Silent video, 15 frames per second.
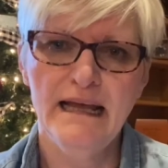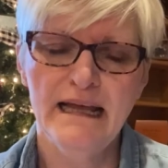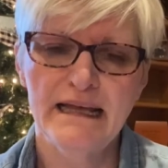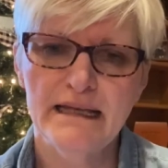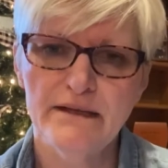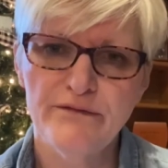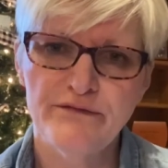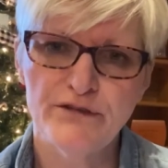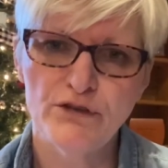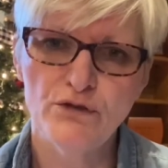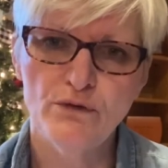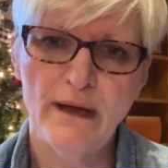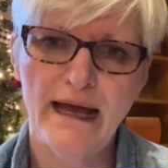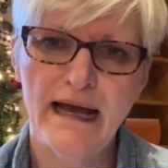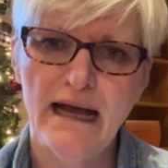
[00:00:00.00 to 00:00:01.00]
if
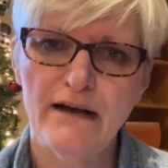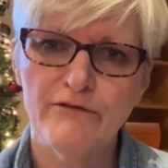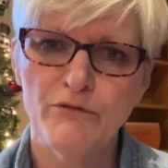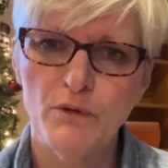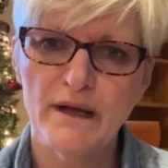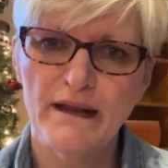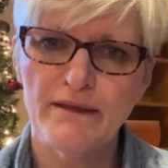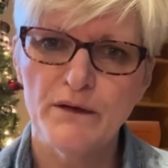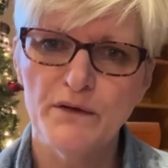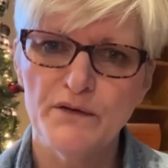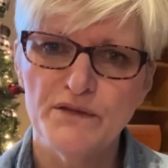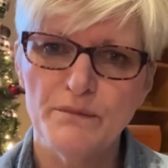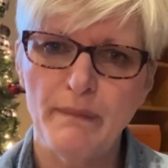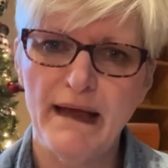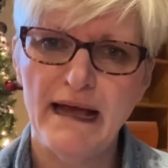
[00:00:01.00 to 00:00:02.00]
you have one of
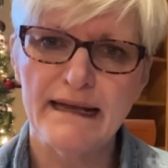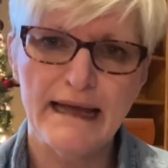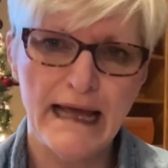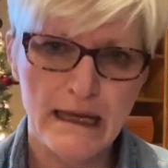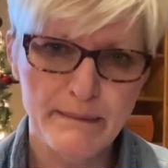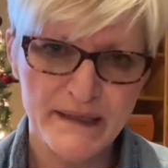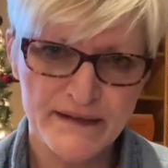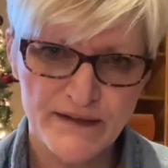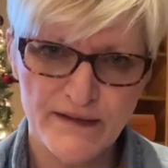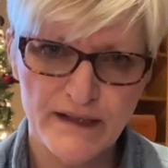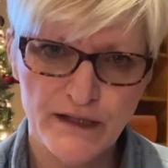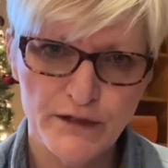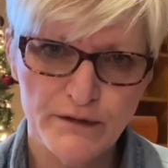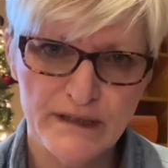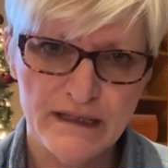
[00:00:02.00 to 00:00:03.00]
those bad habits
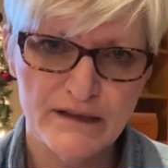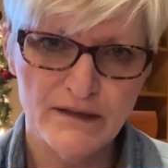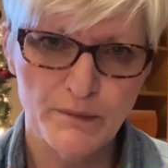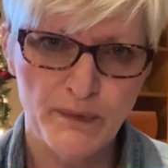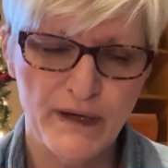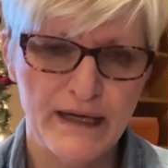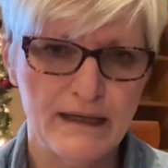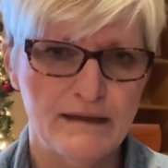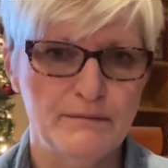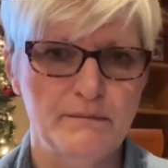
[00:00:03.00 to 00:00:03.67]
that you need to break.